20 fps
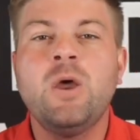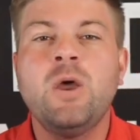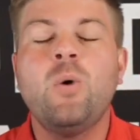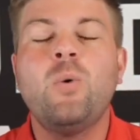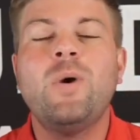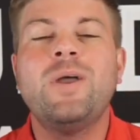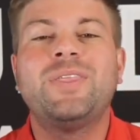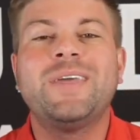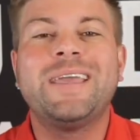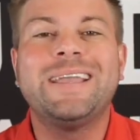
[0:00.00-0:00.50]

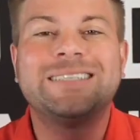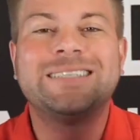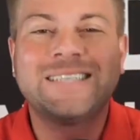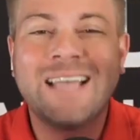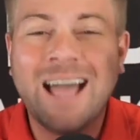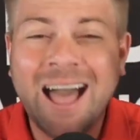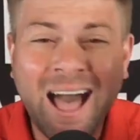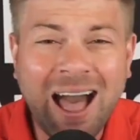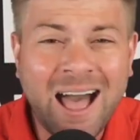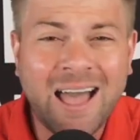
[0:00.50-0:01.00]
with a
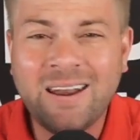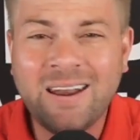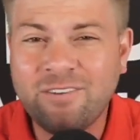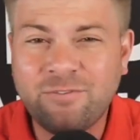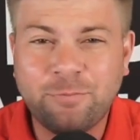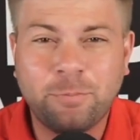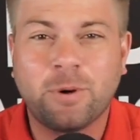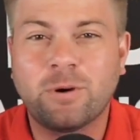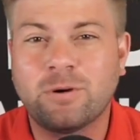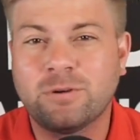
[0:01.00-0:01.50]
ton
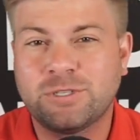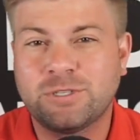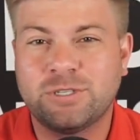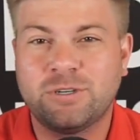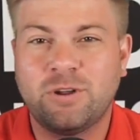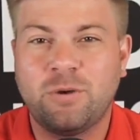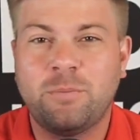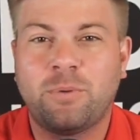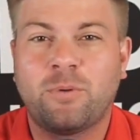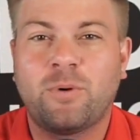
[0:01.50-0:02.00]
of
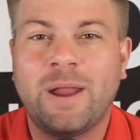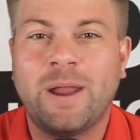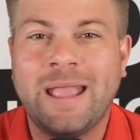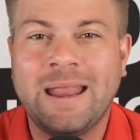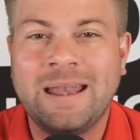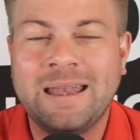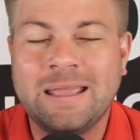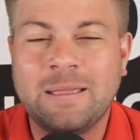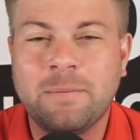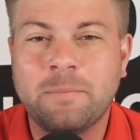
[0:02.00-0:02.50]
personal
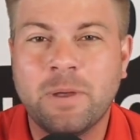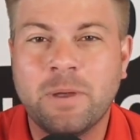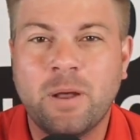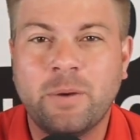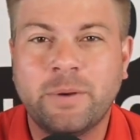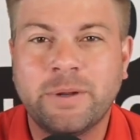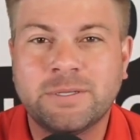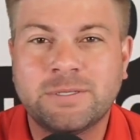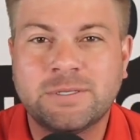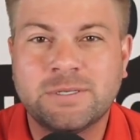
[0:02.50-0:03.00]
branding
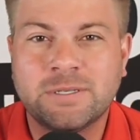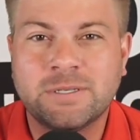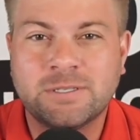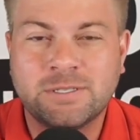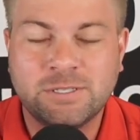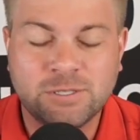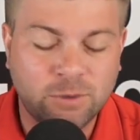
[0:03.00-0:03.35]
bonuses.